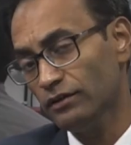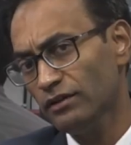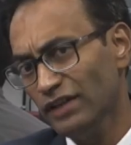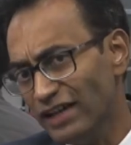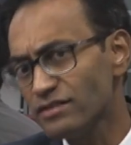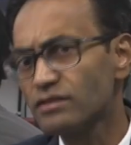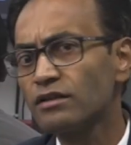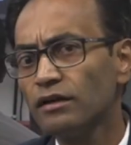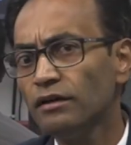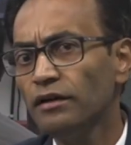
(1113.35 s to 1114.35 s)
Hence,
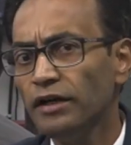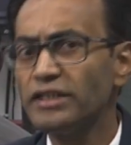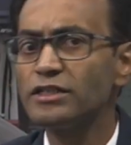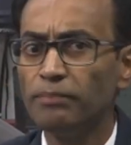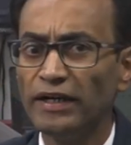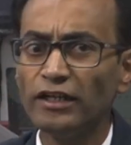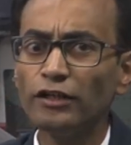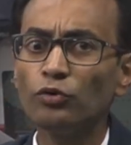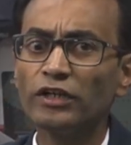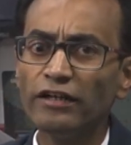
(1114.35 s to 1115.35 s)
it is better to
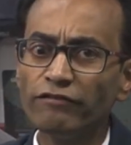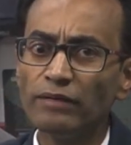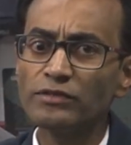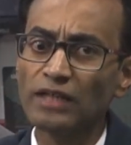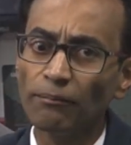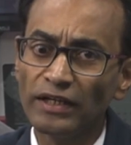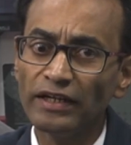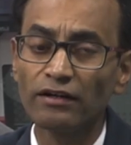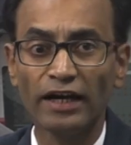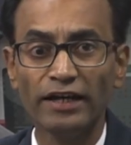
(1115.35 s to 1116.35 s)
give them something
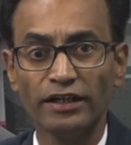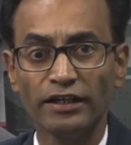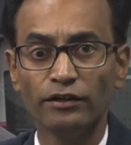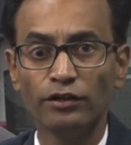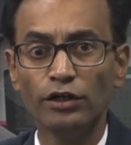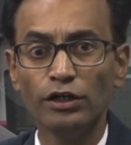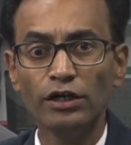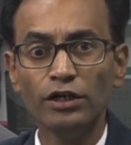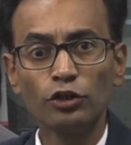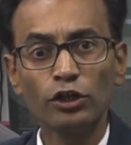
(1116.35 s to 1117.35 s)
in writing
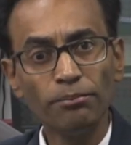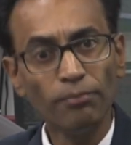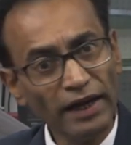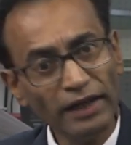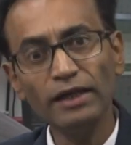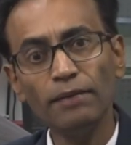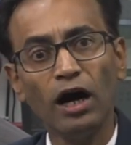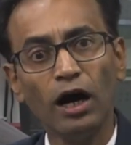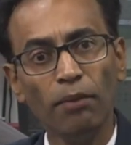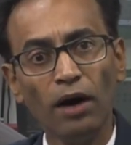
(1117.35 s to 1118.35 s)
to remind them
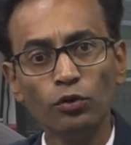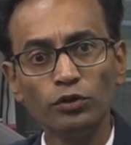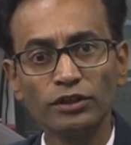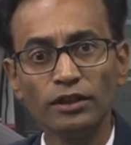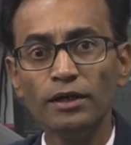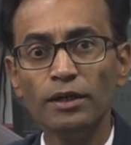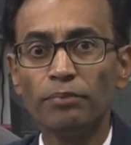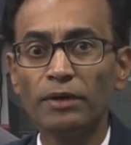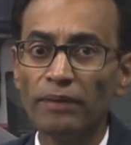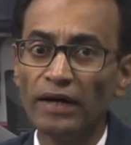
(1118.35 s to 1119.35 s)
about
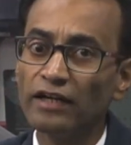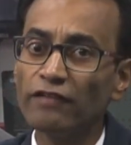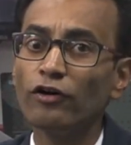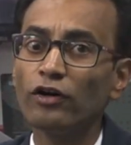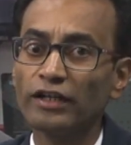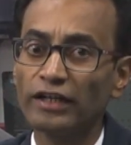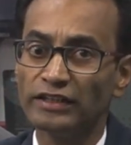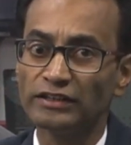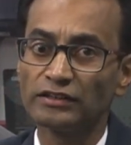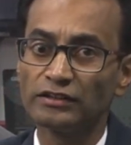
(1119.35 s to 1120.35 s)
preparing for
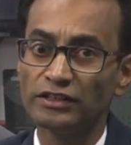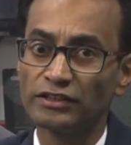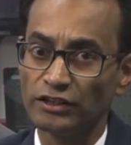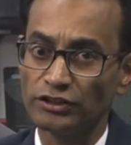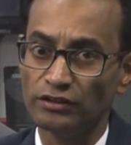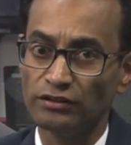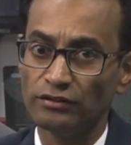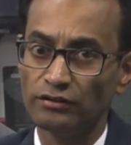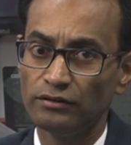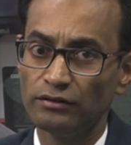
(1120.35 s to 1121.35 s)
case discussion.
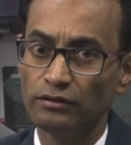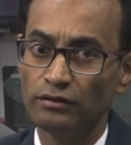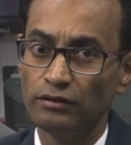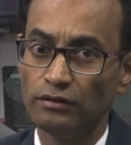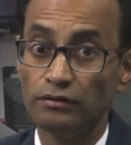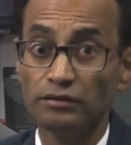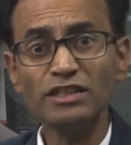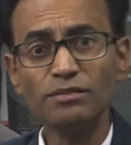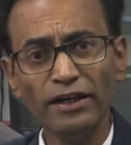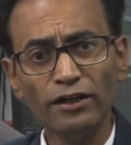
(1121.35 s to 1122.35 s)
This
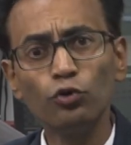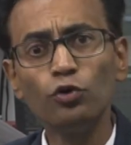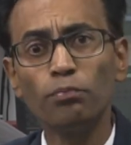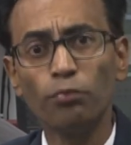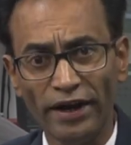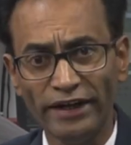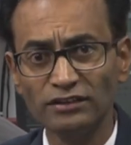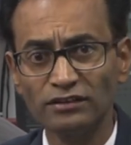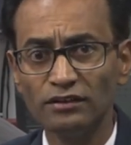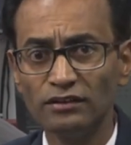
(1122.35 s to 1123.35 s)
may include points
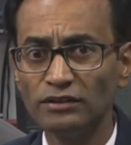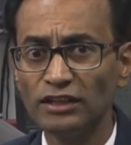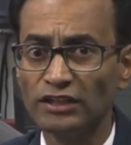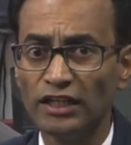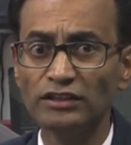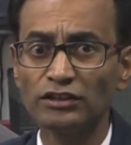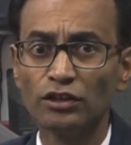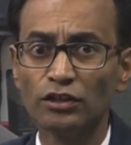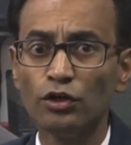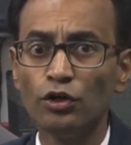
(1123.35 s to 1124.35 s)
such as,
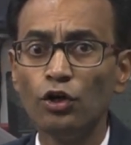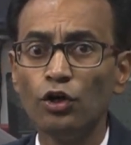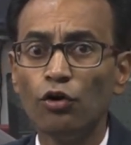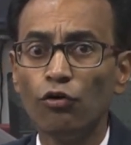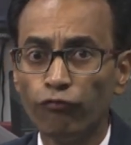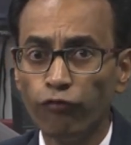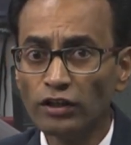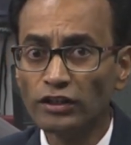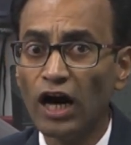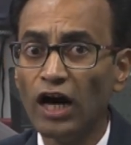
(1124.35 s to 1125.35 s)
what
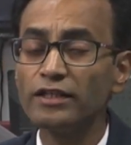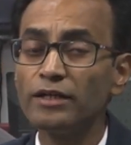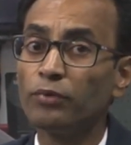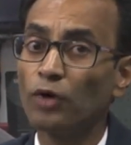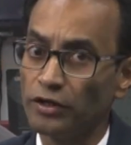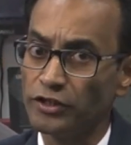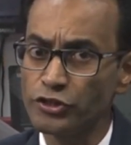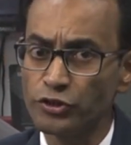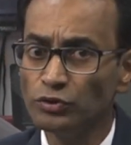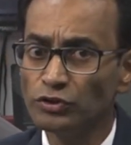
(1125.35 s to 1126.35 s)
are the broad
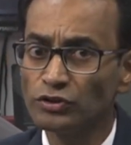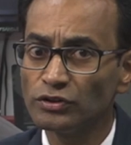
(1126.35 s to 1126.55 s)
issues?